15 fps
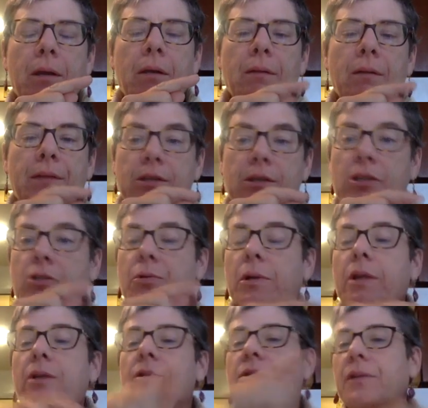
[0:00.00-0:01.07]
this is
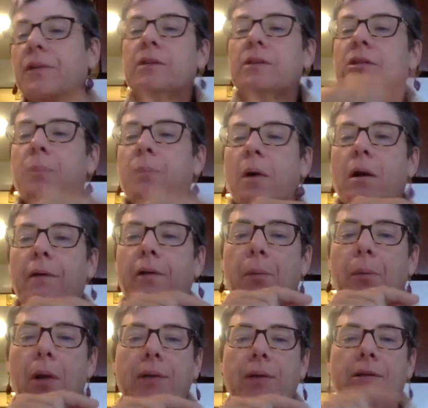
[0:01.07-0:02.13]
really useful. This is part of our
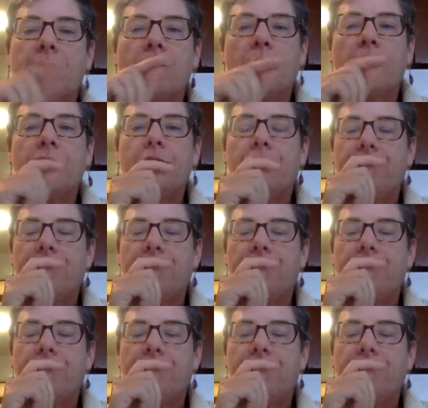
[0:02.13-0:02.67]
process. What's your